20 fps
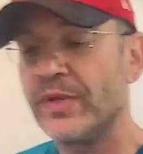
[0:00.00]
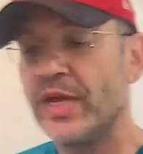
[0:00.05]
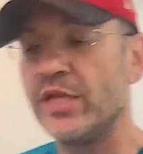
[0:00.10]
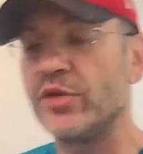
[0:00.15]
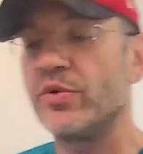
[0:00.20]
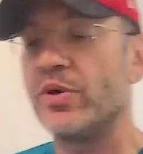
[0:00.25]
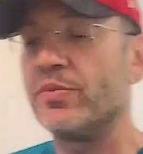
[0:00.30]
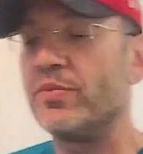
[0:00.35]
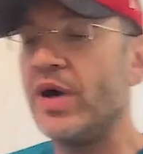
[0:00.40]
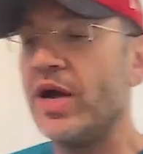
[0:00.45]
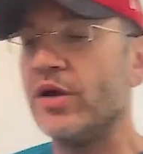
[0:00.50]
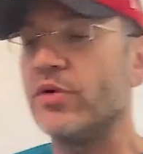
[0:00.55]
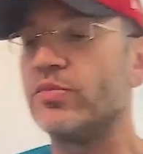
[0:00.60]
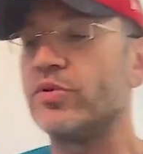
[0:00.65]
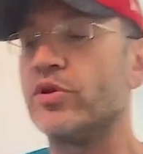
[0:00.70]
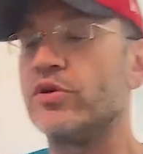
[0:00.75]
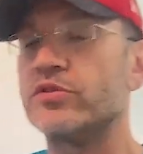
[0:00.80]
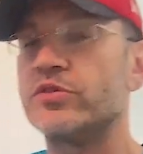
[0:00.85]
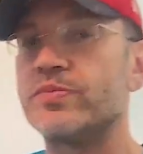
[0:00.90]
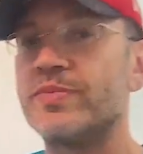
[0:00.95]
Anyway,
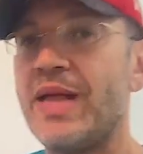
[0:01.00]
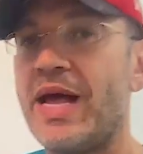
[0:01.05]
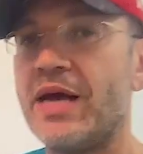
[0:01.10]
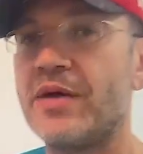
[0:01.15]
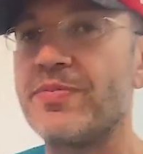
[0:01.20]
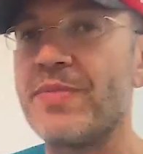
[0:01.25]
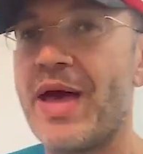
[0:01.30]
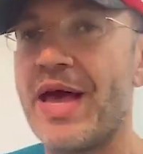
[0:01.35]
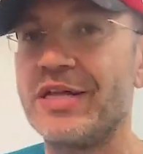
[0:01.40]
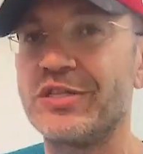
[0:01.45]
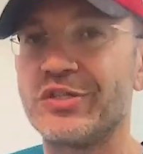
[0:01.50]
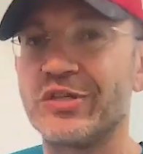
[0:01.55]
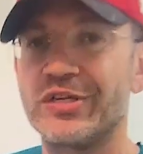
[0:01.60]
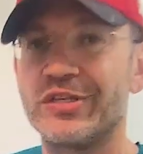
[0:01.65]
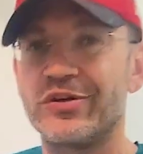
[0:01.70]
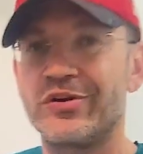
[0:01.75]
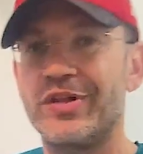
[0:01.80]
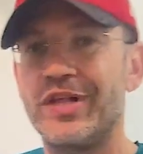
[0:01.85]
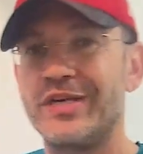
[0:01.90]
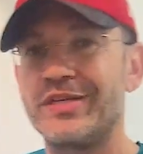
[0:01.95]
MyoBlox, Black
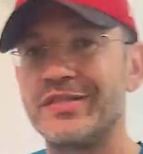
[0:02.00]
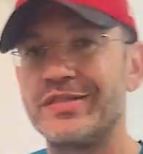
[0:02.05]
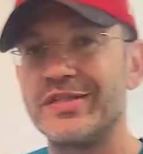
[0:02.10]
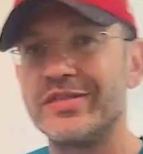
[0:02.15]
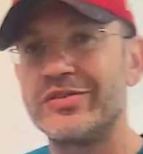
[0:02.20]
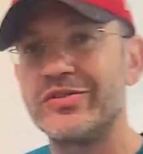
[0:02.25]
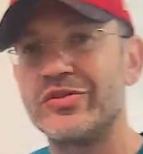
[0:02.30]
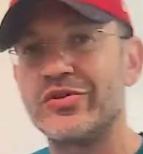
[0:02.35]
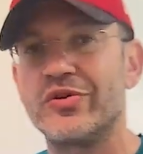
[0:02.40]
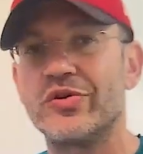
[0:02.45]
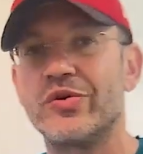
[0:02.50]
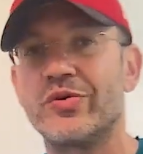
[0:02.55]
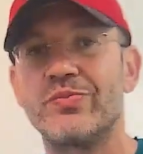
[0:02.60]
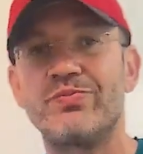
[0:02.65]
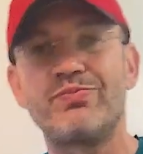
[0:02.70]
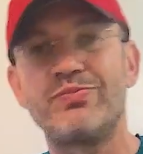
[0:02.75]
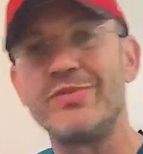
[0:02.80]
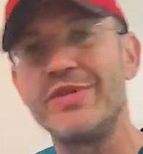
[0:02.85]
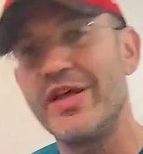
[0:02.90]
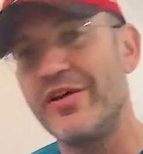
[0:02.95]
Magic, they're like sister
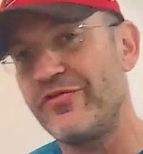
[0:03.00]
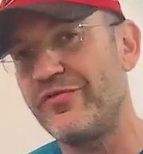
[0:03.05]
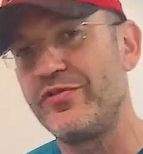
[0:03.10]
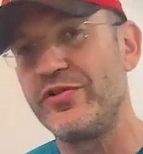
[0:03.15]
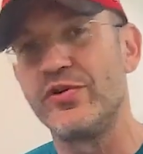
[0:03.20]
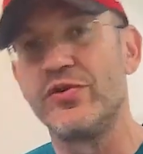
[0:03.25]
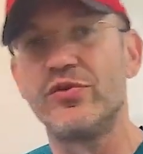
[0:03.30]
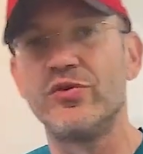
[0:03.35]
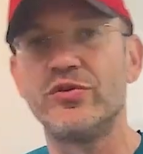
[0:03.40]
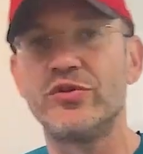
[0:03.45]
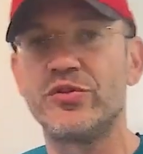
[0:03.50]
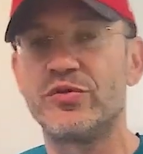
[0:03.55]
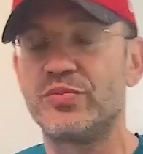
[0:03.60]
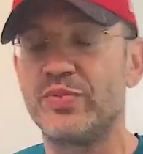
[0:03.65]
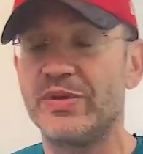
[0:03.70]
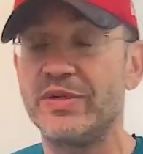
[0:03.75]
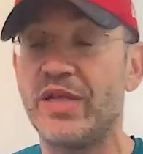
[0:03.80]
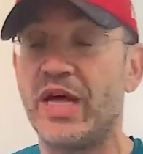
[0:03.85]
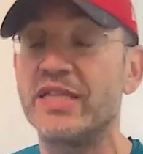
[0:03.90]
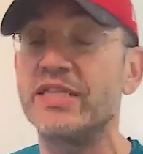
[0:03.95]
nephews,
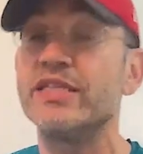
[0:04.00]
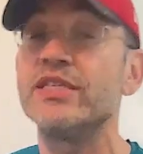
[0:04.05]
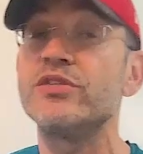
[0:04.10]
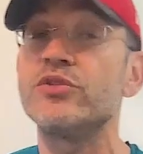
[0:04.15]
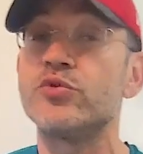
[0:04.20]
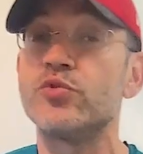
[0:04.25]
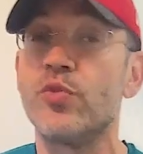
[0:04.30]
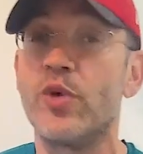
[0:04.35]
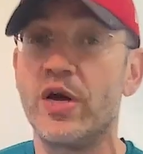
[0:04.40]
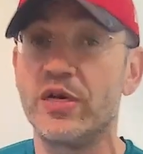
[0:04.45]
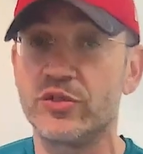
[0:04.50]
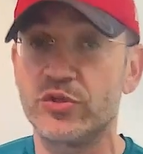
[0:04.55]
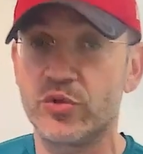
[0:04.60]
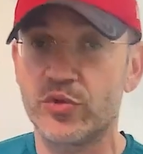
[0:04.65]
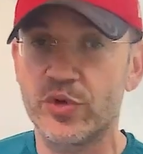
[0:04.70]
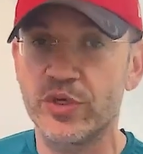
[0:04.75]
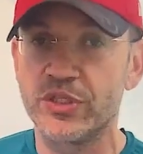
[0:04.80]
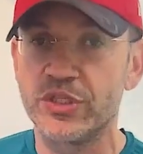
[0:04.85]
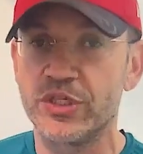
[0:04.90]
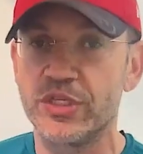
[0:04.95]
at least was
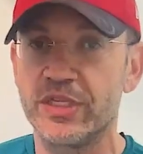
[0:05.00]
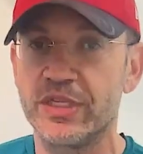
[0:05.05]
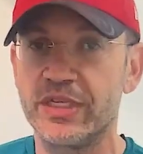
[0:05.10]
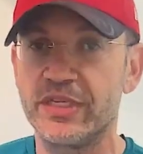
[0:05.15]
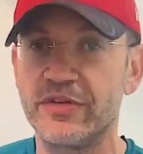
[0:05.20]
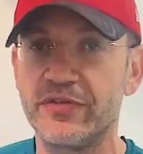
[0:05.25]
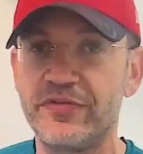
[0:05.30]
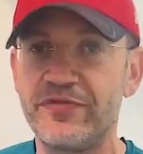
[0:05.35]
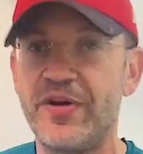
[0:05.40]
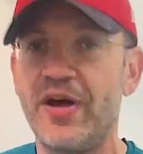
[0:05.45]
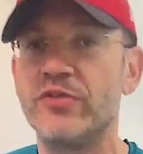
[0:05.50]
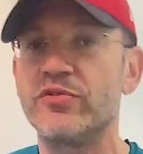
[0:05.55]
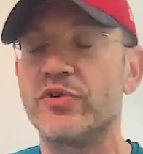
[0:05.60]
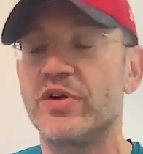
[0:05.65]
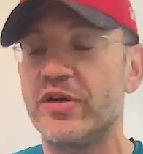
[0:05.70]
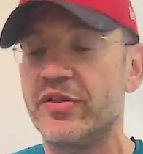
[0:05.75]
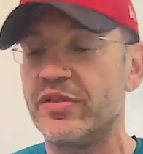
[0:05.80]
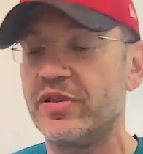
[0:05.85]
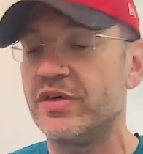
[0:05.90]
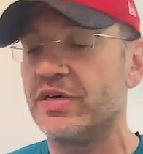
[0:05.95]
originally. The
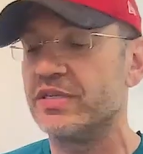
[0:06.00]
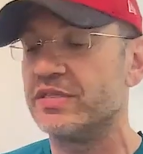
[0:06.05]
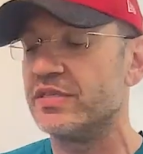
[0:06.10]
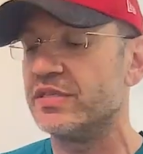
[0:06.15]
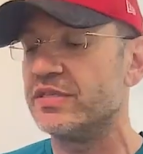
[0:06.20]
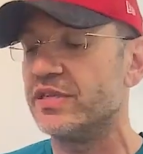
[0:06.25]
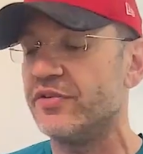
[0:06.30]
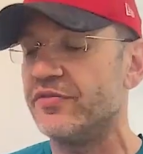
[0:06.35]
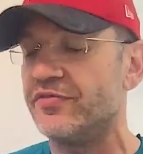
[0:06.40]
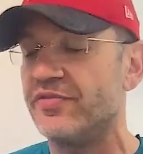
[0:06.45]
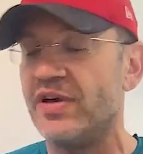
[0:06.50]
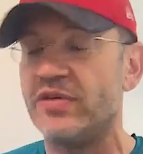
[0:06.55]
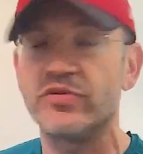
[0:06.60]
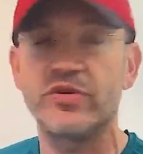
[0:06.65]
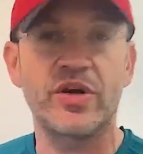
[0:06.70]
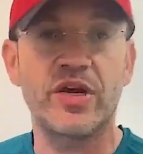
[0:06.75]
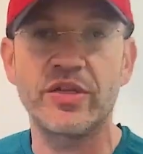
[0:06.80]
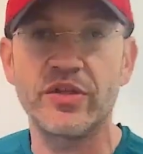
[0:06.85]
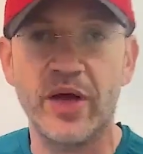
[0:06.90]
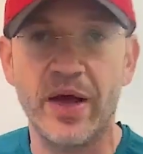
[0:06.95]
founder, I think, is the same
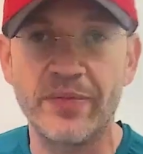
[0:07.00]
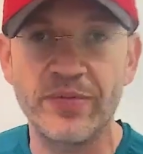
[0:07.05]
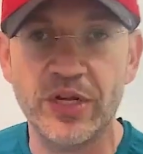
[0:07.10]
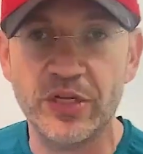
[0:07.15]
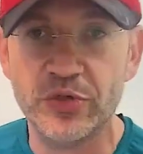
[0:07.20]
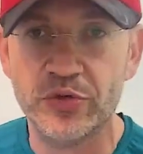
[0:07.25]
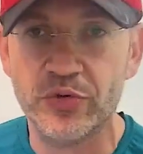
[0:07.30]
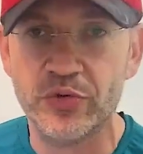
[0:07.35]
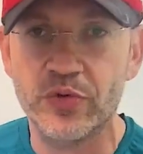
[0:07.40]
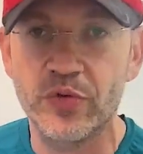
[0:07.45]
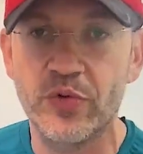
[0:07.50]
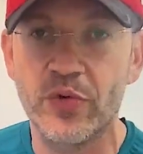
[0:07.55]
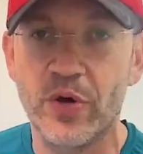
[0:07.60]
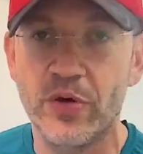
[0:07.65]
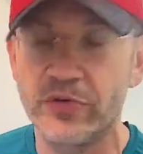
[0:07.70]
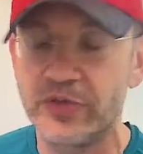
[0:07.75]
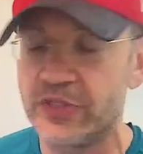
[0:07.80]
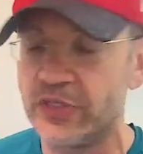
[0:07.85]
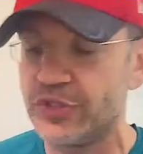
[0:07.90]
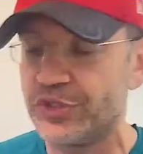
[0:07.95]
founder. I'm not sure who
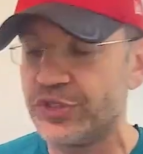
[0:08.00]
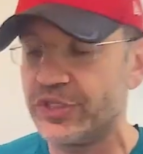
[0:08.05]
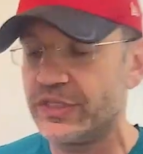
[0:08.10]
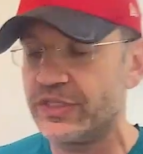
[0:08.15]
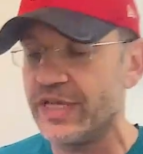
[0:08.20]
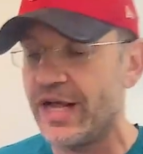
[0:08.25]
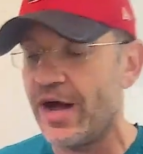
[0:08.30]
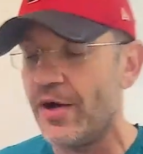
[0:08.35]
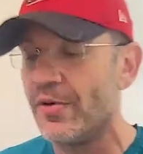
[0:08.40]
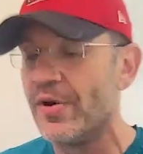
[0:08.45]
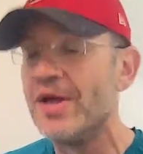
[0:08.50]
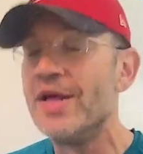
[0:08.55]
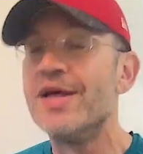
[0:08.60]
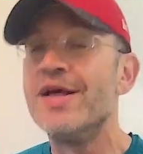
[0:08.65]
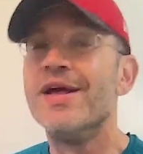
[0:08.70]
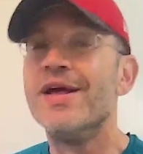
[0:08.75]
owns this shit now.